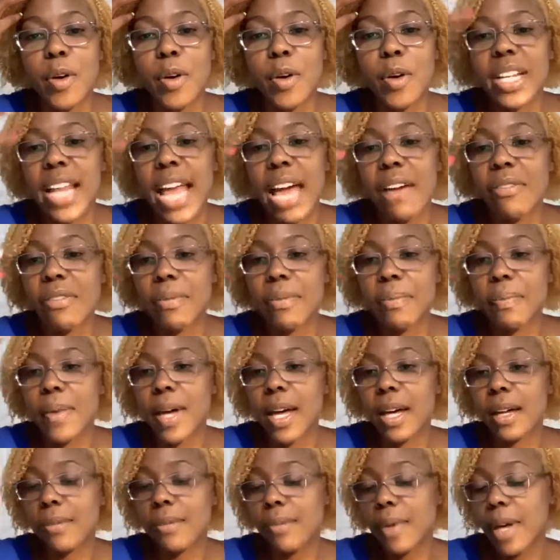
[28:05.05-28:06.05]
We could have
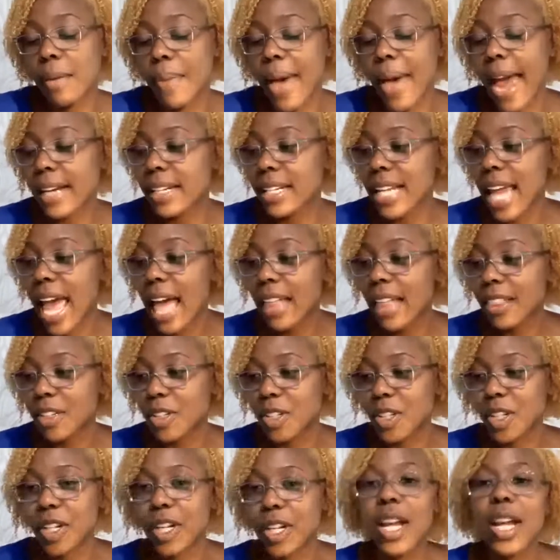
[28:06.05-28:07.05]
a packed
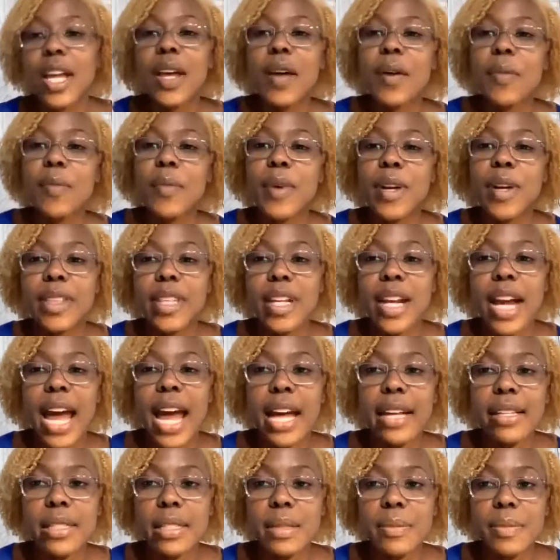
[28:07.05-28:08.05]
calendar, but there
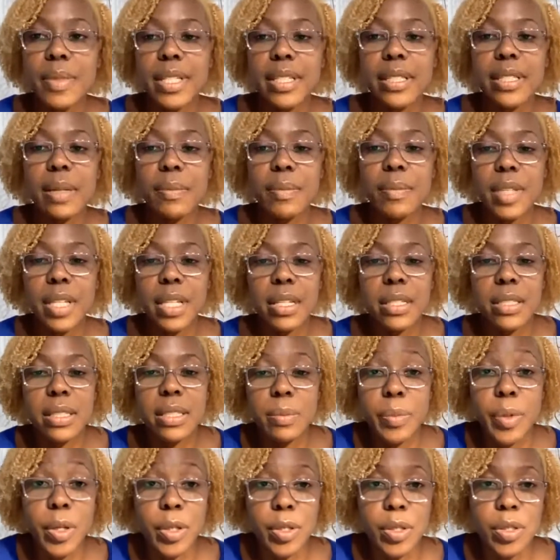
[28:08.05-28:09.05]
has to be some
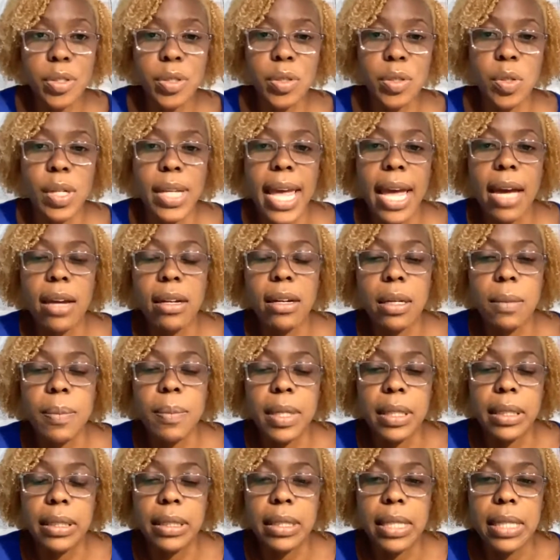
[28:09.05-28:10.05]
personal
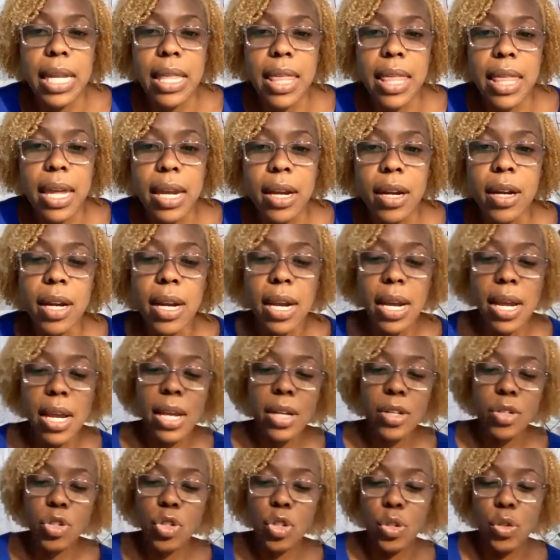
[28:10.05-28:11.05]
accountability there
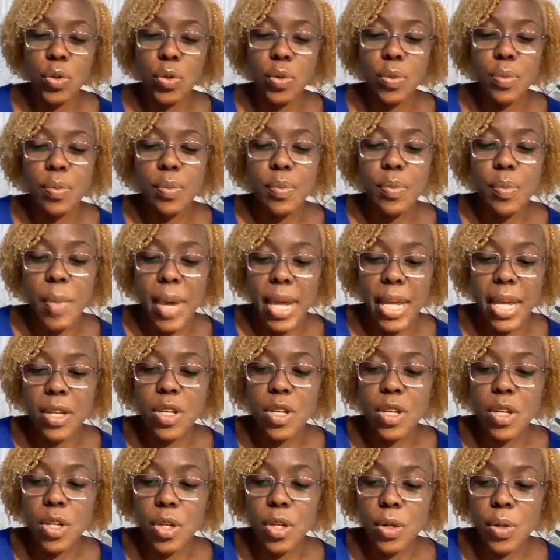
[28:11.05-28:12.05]
to
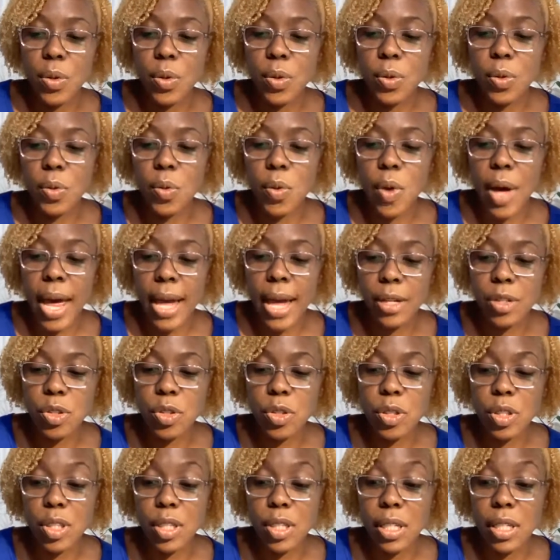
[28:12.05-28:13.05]
make you
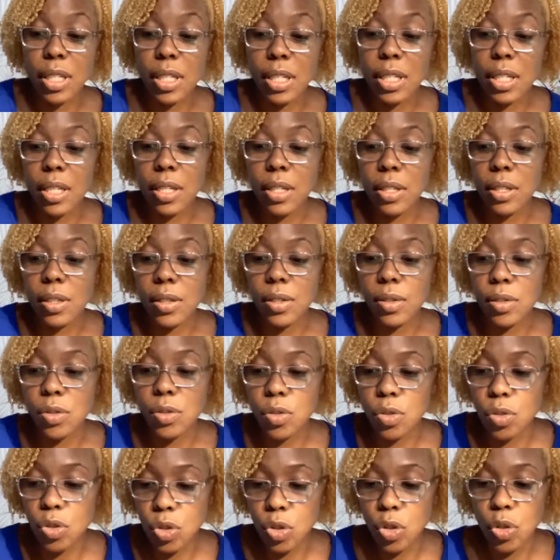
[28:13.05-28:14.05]
actually
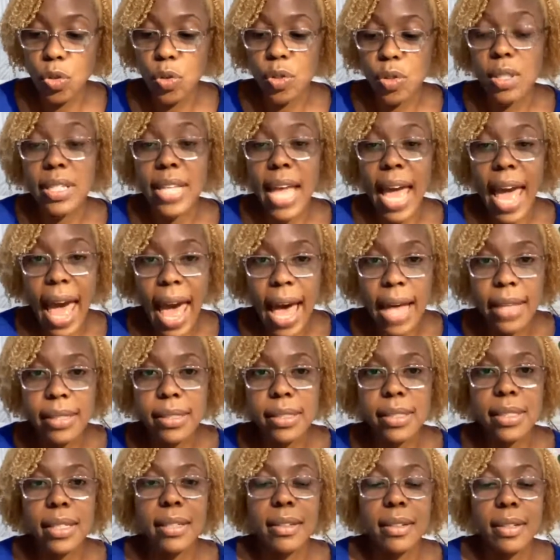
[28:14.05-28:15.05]
do the
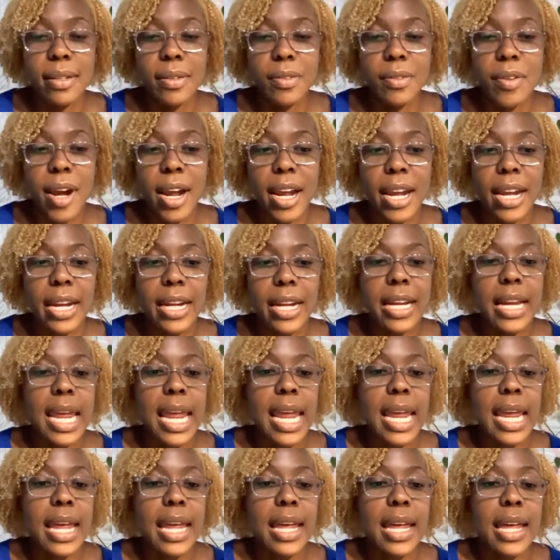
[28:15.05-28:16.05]
task, right?
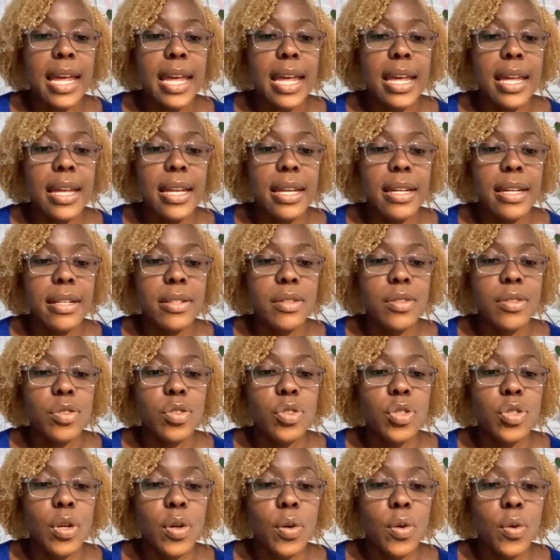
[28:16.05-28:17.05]
And
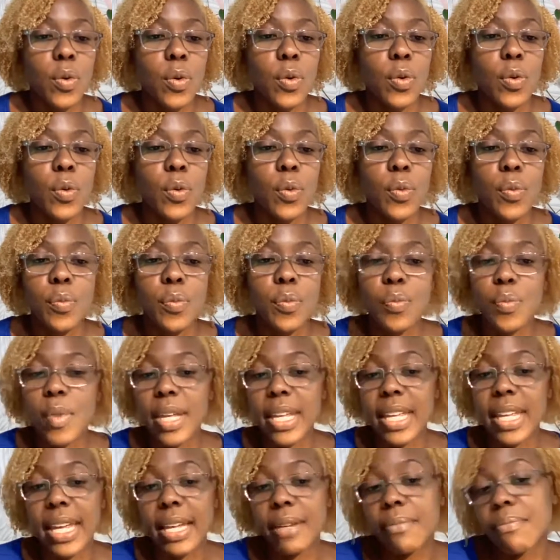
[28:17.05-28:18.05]
so
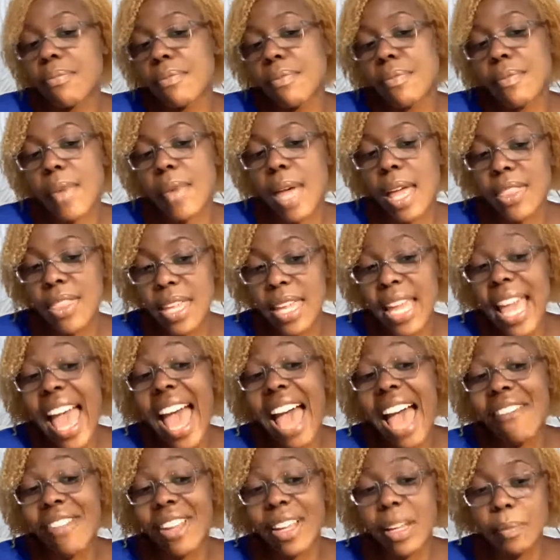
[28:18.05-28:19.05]
again, I think
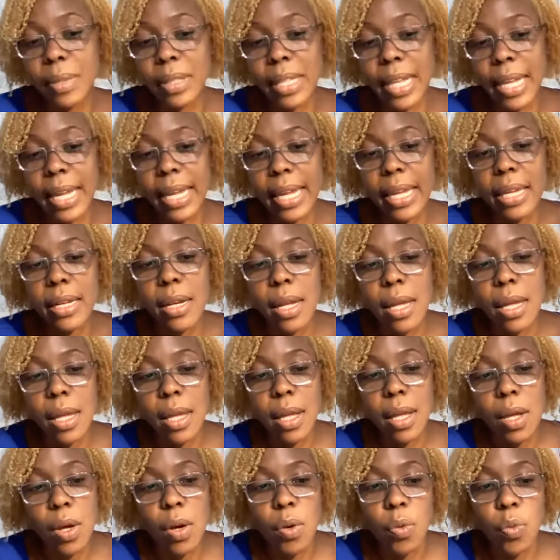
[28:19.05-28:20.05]
having a plan
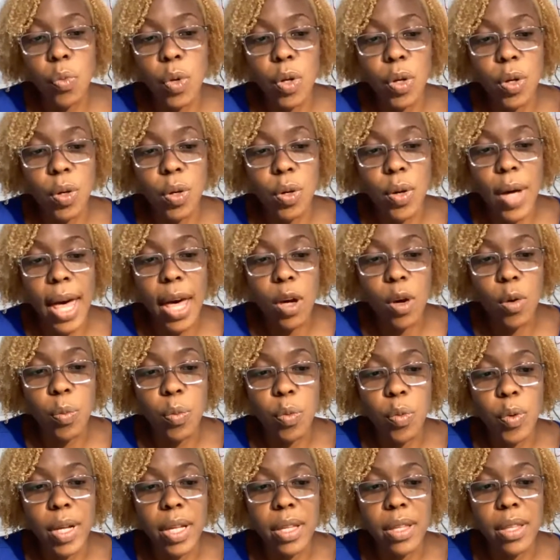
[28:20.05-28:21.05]
will
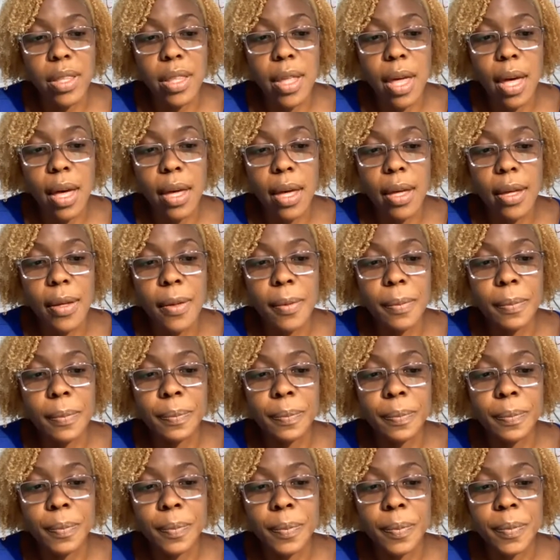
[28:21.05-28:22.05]
help with
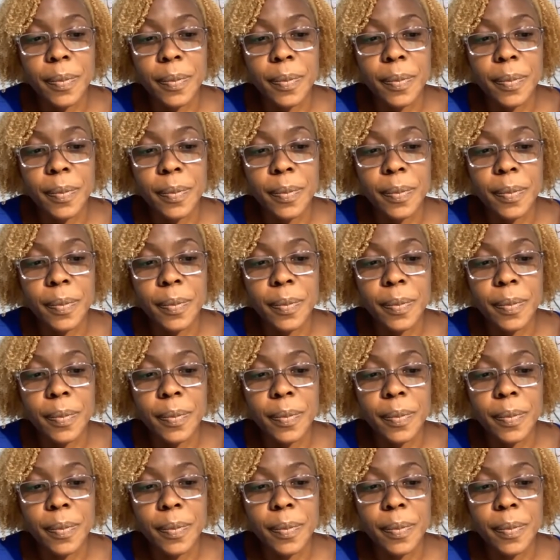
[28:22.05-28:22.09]
that.